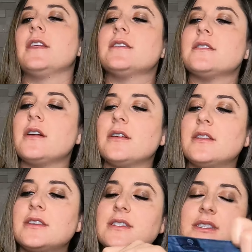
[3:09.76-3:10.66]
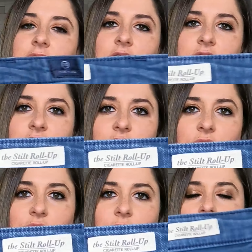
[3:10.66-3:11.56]
These are the stilt
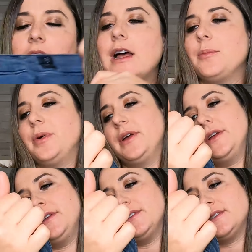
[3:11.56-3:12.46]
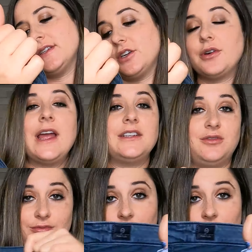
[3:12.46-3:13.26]
roll-up, cigarette